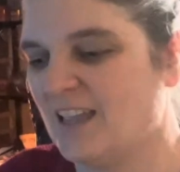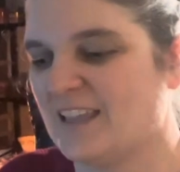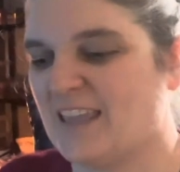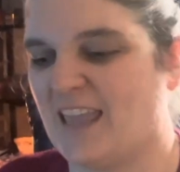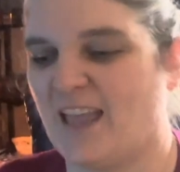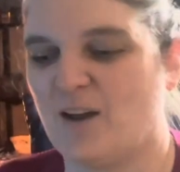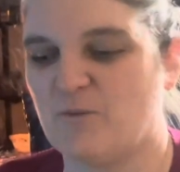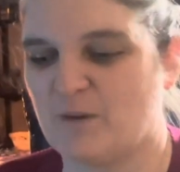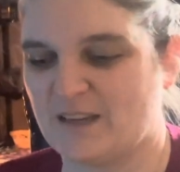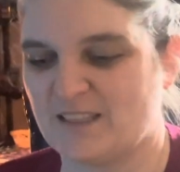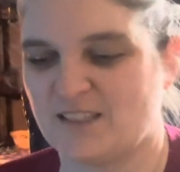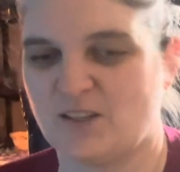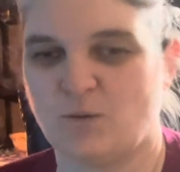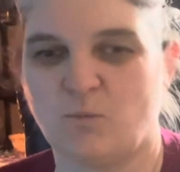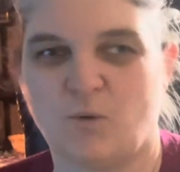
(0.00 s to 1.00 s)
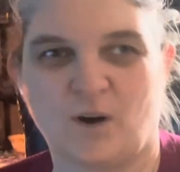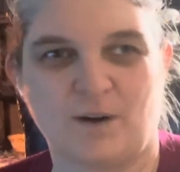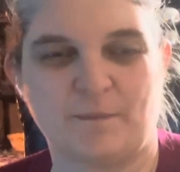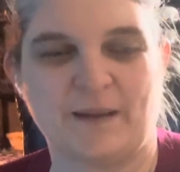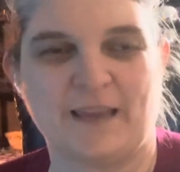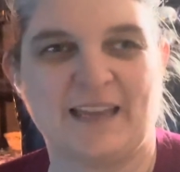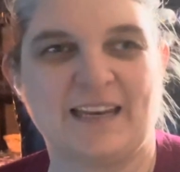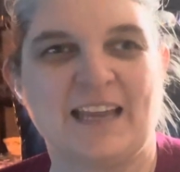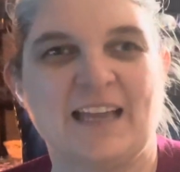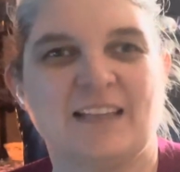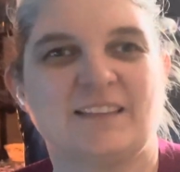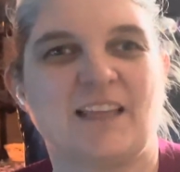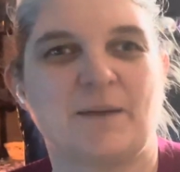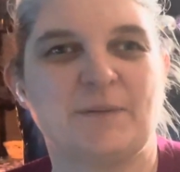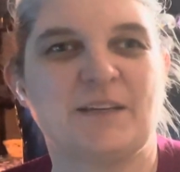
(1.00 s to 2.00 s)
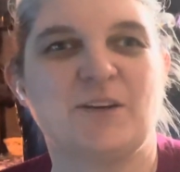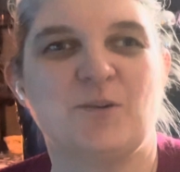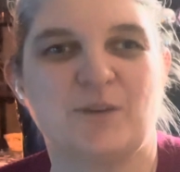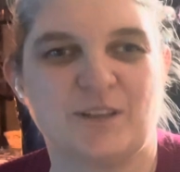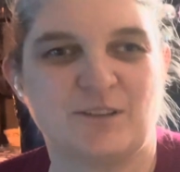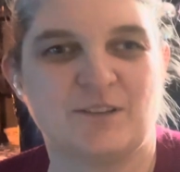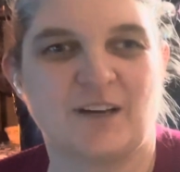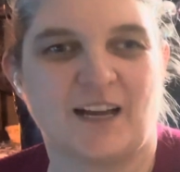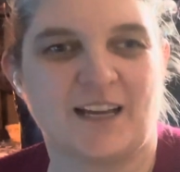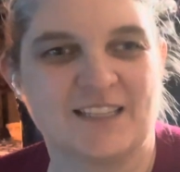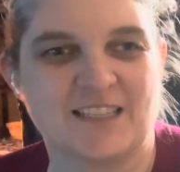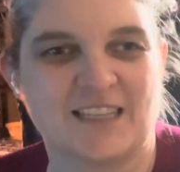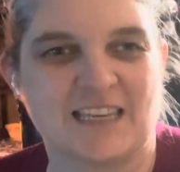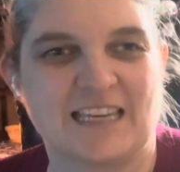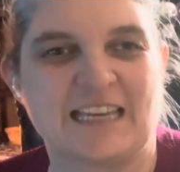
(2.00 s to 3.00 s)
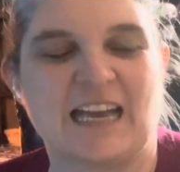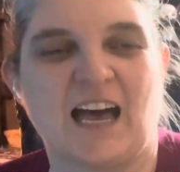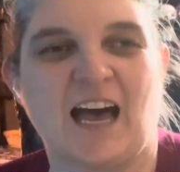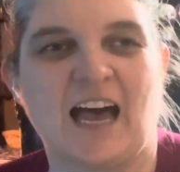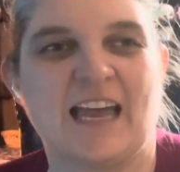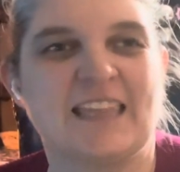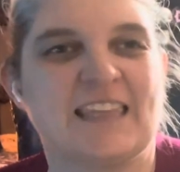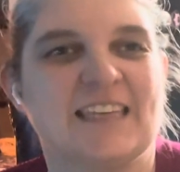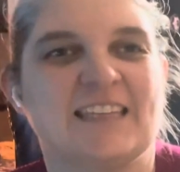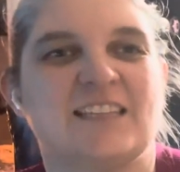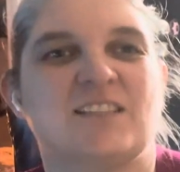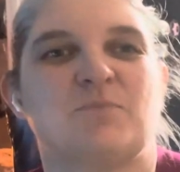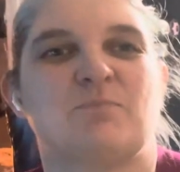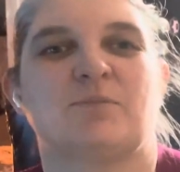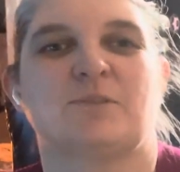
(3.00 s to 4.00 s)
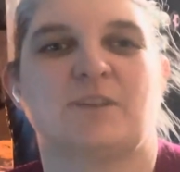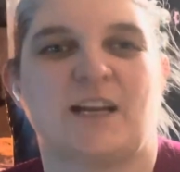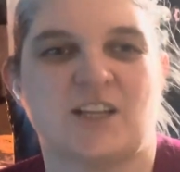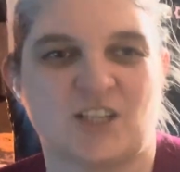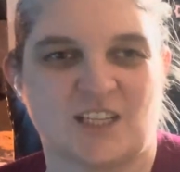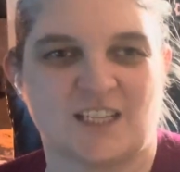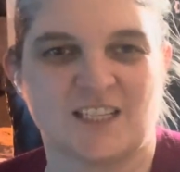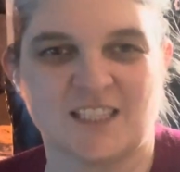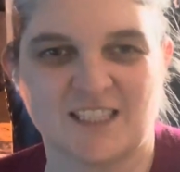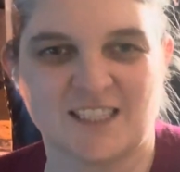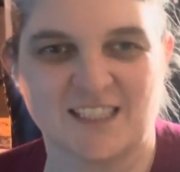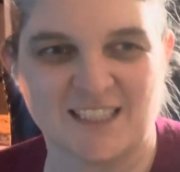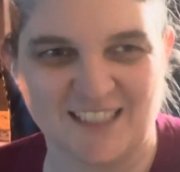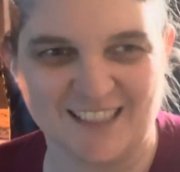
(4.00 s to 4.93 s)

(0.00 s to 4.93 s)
Can't wait to warm it. Let me know what you guys think. I think it is precious.